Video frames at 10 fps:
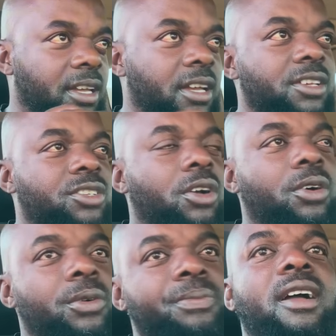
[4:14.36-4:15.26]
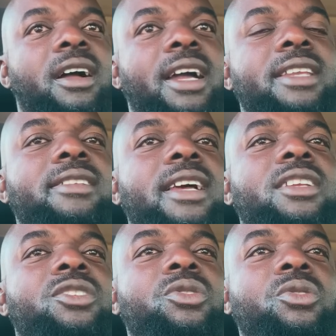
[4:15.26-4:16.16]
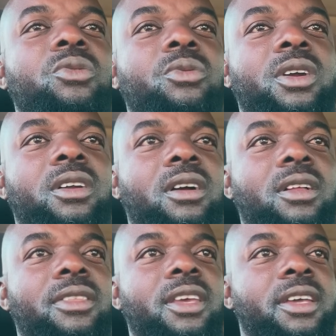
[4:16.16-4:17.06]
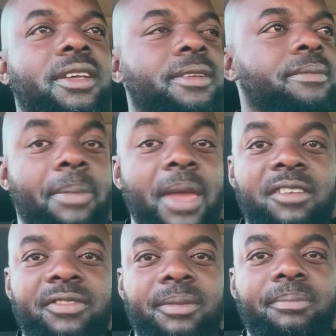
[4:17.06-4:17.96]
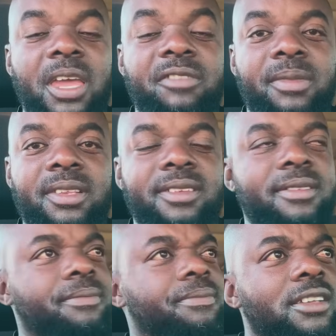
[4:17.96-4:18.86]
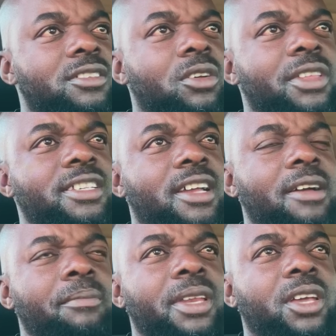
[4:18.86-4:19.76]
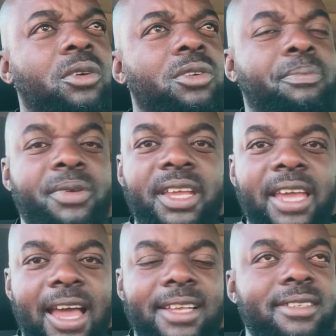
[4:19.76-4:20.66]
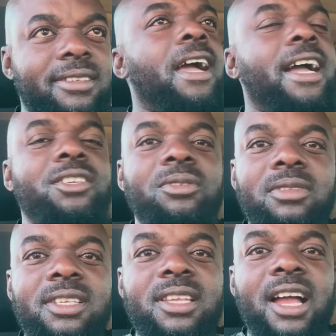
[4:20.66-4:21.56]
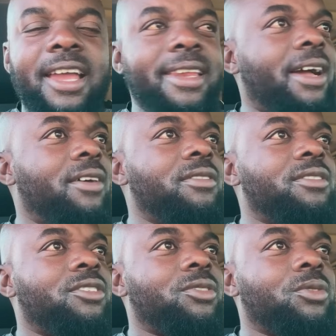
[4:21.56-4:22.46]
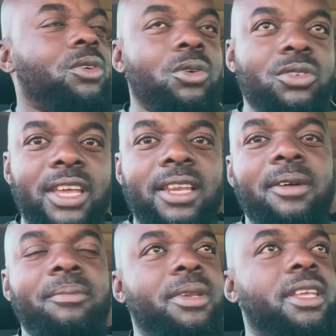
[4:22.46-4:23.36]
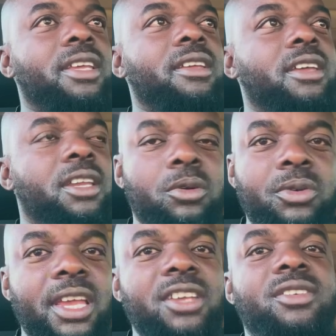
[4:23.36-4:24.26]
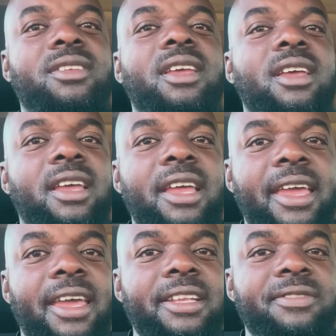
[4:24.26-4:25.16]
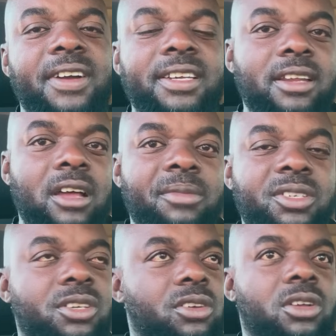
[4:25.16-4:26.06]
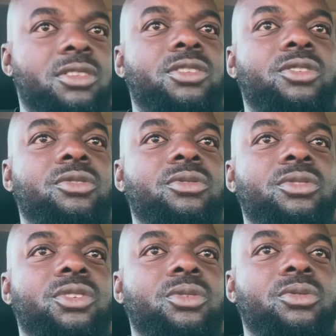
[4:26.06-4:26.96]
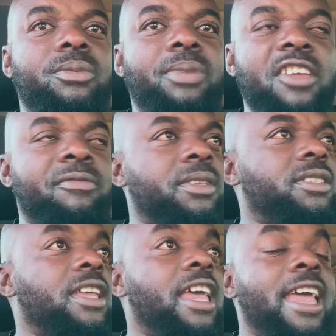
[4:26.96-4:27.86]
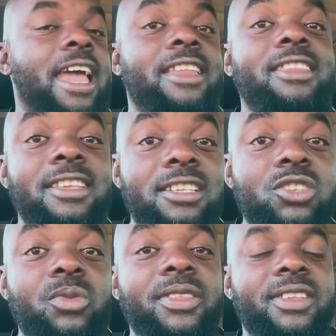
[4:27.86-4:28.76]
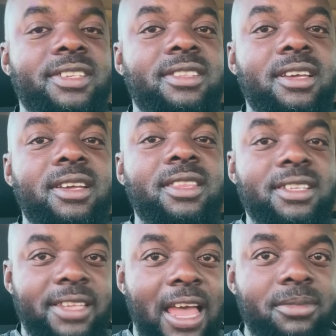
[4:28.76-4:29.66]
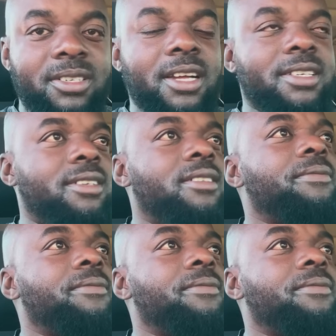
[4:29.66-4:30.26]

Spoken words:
So I decided to work on the pavement. So there's a company called Precast. I told this guy now to go to that company, get a quotation, and find out how much it costs to do the pavements. And this is where the scam started.